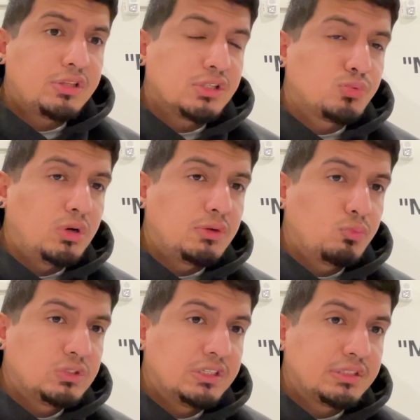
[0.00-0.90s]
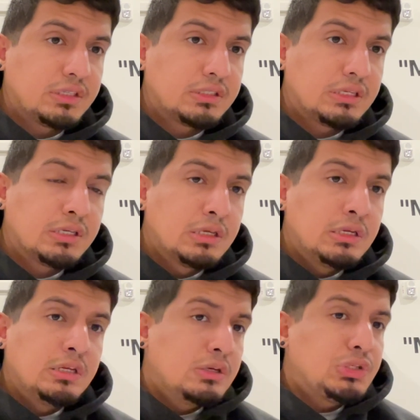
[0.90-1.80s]
that's what, $660,
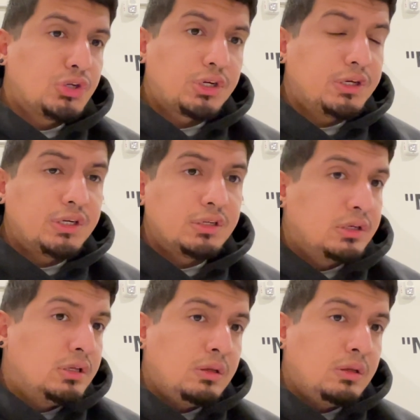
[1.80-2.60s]
you're good.